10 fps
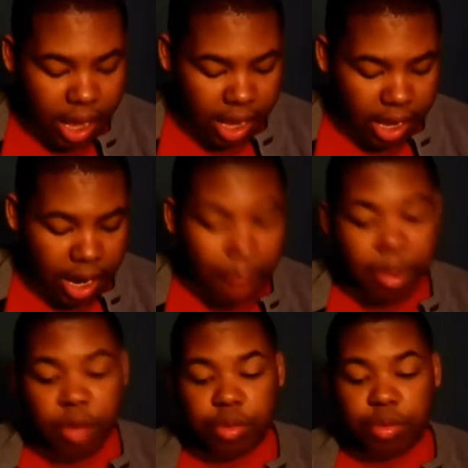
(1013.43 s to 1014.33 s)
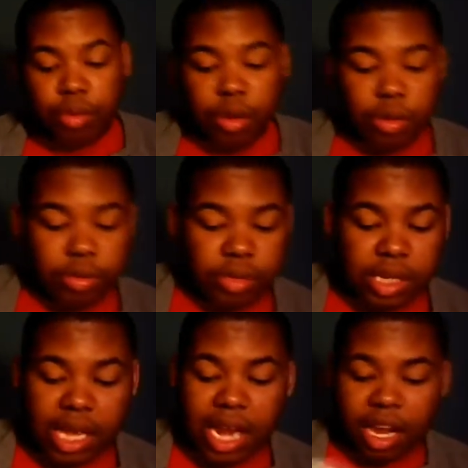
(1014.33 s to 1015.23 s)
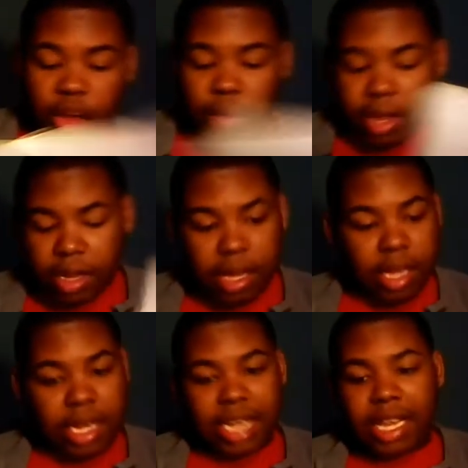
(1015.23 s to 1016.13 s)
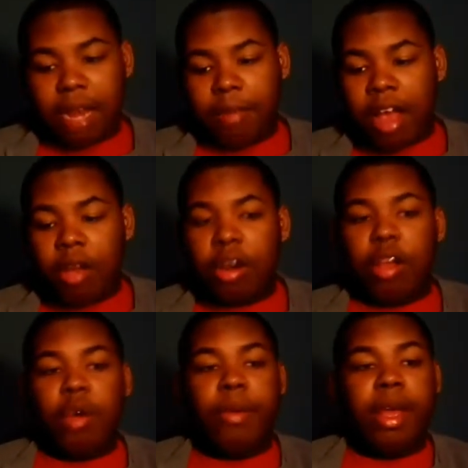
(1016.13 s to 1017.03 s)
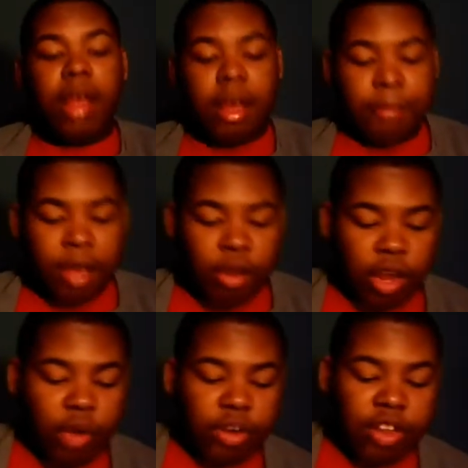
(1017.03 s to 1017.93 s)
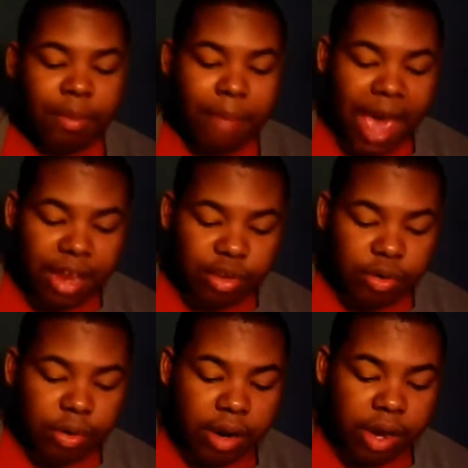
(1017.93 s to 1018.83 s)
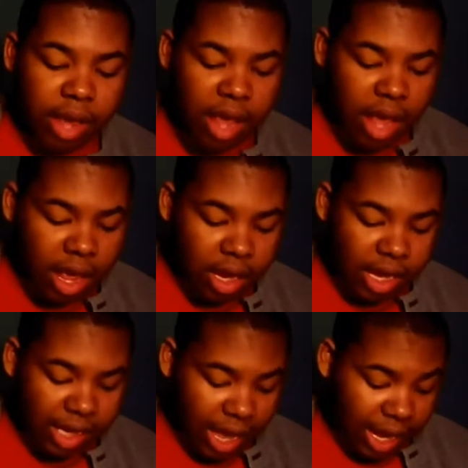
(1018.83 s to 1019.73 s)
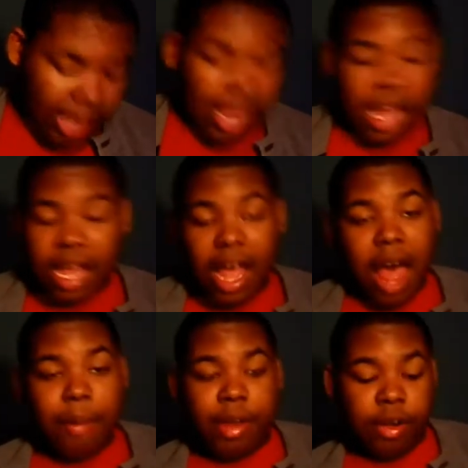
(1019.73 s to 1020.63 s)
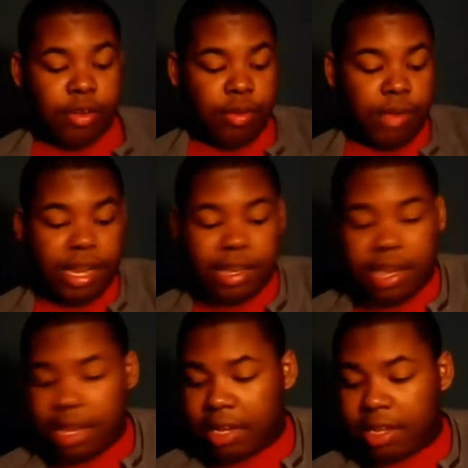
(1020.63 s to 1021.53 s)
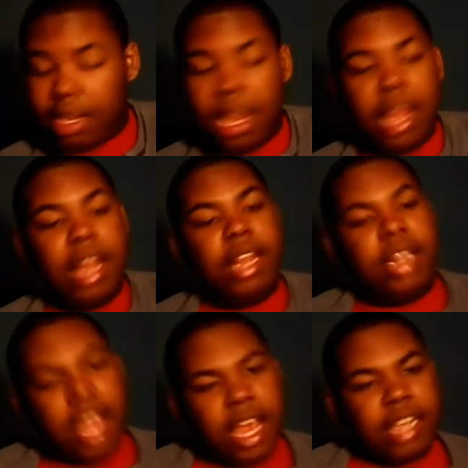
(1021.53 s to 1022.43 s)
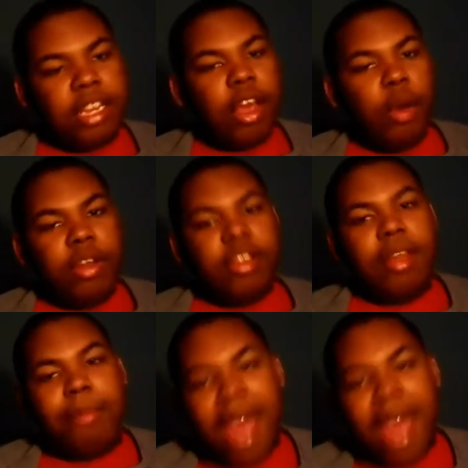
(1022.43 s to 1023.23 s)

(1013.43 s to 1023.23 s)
and I'm gonna go through those kind of quickly because I said I'm not gonna go into the backstory unless I get like a comment or 2 that says, let's go into the